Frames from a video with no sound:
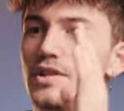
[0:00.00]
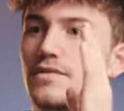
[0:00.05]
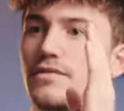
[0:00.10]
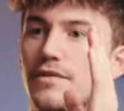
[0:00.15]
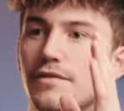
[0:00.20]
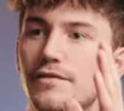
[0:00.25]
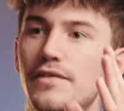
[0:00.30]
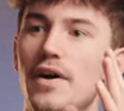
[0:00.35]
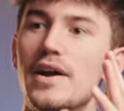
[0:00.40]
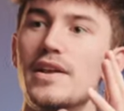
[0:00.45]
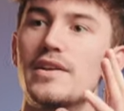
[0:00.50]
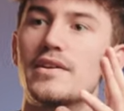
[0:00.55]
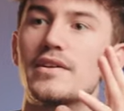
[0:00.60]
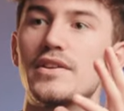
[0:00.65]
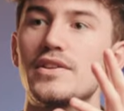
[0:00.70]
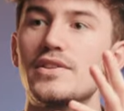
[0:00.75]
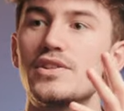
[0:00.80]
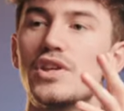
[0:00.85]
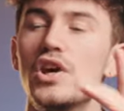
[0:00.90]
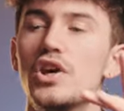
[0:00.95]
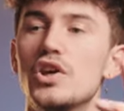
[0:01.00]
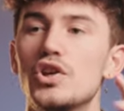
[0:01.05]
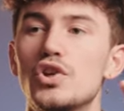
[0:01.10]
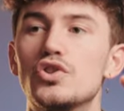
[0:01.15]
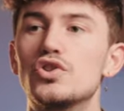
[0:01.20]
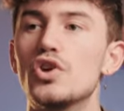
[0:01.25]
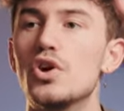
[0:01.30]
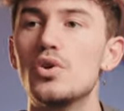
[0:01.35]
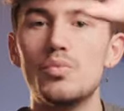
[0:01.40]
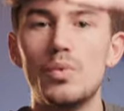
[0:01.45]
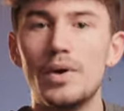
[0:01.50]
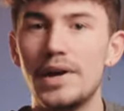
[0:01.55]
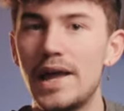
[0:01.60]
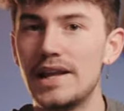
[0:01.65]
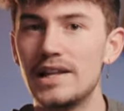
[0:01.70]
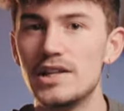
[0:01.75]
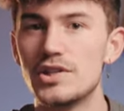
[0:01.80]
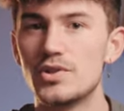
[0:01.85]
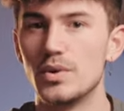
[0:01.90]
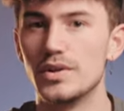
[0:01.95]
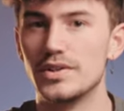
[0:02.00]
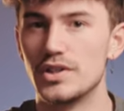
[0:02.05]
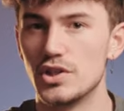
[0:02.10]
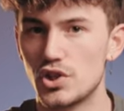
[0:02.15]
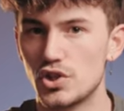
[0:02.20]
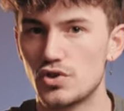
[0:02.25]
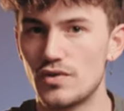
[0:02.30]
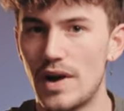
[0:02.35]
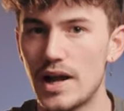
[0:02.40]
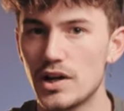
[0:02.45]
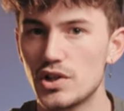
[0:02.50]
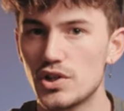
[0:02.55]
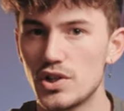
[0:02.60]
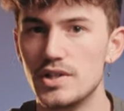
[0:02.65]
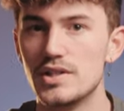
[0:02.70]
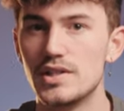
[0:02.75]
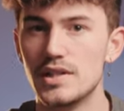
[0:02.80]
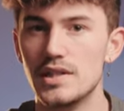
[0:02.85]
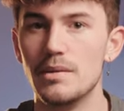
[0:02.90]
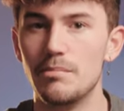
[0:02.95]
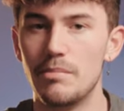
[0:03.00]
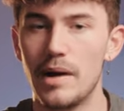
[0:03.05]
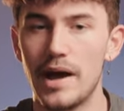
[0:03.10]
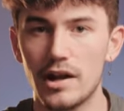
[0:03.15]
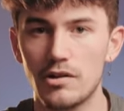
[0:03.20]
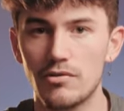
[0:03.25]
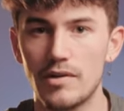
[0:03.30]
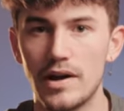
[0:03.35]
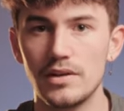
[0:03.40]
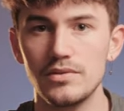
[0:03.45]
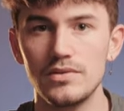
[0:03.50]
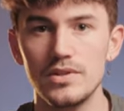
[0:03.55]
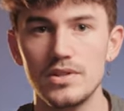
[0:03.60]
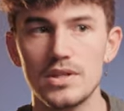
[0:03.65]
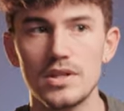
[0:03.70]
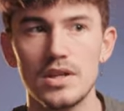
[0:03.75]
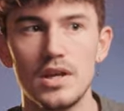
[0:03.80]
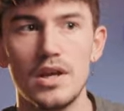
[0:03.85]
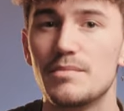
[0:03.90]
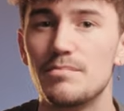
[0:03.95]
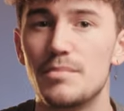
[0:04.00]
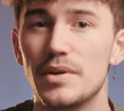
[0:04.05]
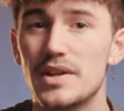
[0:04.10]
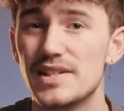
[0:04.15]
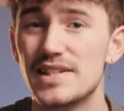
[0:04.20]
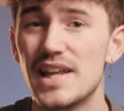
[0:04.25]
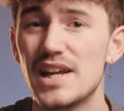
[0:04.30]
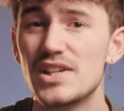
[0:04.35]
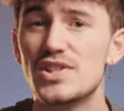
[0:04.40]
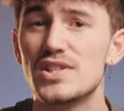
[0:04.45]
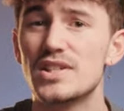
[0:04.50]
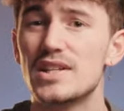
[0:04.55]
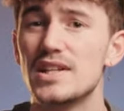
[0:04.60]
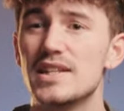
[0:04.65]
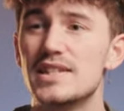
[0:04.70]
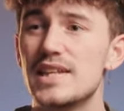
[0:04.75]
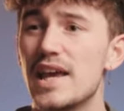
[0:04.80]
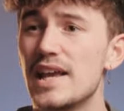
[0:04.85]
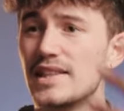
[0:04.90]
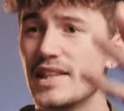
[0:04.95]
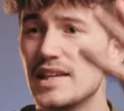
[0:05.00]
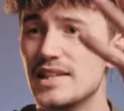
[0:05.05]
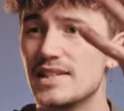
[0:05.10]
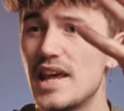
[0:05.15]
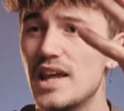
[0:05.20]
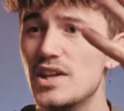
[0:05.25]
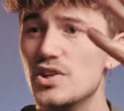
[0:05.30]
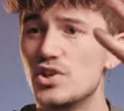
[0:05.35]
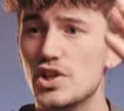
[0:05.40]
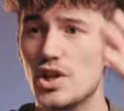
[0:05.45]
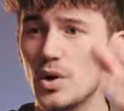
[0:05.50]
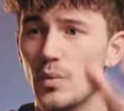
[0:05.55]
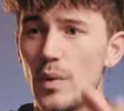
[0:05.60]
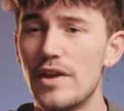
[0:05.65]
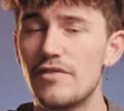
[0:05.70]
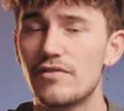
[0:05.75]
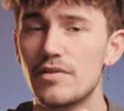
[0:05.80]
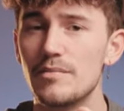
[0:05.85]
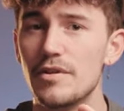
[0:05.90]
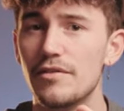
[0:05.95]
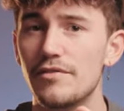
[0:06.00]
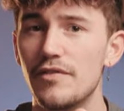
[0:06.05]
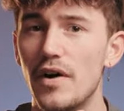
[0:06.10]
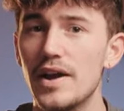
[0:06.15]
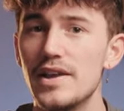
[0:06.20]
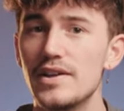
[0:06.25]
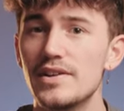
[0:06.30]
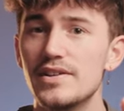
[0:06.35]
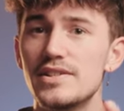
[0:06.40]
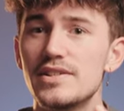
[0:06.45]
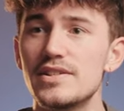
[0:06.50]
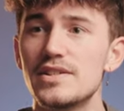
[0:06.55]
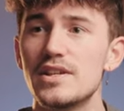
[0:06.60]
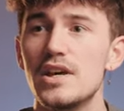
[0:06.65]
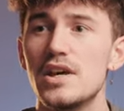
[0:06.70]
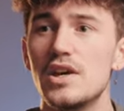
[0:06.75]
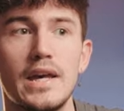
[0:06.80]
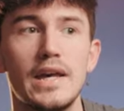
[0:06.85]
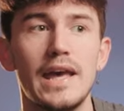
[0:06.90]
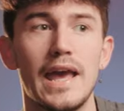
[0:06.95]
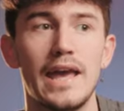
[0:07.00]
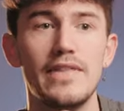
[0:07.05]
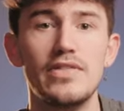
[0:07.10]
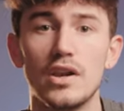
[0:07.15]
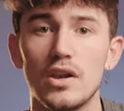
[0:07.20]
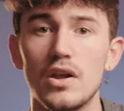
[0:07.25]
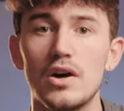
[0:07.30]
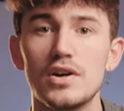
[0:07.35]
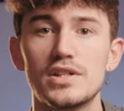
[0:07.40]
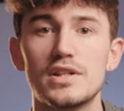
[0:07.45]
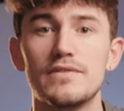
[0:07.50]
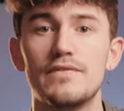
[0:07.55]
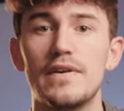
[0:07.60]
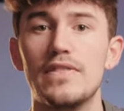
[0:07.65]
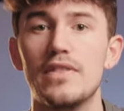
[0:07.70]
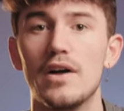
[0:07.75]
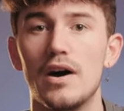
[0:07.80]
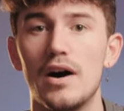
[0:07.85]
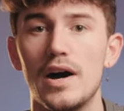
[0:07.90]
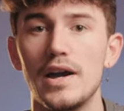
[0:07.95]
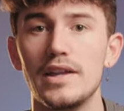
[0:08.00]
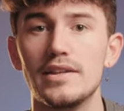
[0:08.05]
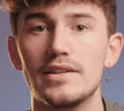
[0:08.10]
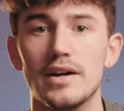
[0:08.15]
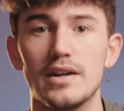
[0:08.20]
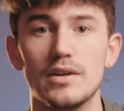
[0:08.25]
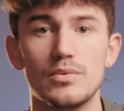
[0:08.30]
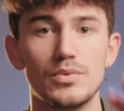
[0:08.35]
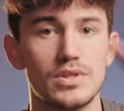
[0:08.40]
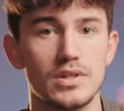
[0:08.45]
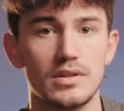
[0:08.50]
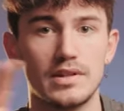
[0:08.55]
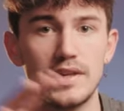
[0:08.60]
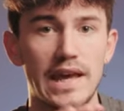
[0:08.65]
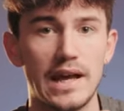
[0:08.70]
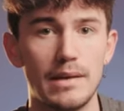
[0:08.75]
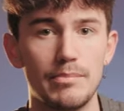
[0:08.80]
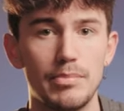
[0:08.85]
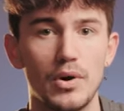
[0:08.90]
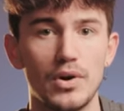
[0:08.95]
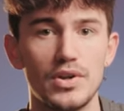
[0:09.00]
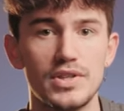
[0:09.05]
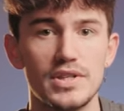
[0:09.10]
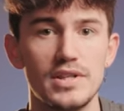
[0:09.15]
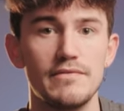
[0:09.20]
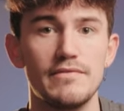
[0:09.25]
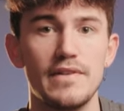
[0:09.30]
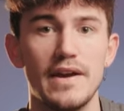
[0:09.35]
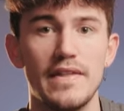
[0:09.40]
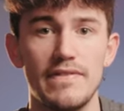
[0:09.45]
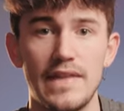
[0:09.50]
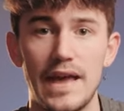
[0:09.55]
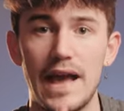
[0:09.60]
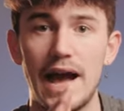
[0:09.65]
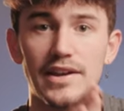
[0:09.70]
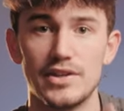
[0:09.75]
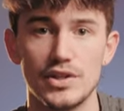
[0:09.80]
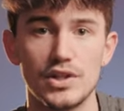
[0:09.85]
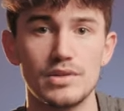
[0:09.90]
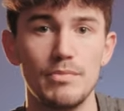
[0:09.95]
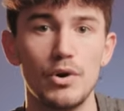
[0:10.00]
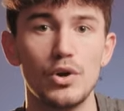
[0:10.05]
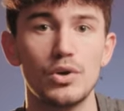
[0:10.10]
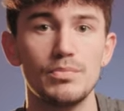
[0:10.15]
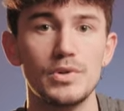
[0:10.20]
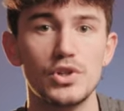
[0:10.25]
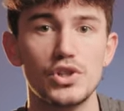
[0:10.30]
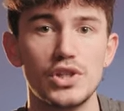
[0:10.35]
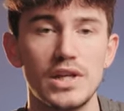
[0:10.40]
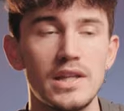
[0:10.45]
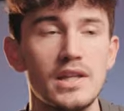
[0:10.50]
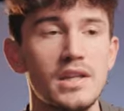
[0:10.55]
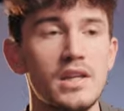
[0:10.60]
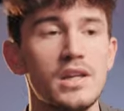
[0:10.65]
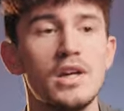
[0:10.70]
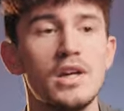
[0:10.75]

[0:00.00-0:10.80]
of the fighters, you don't want any sort of distractions in the background, because that's just going to take the attention away from the fighters. In the last event that I done, it was a kickboxing event, they had a smoke machine,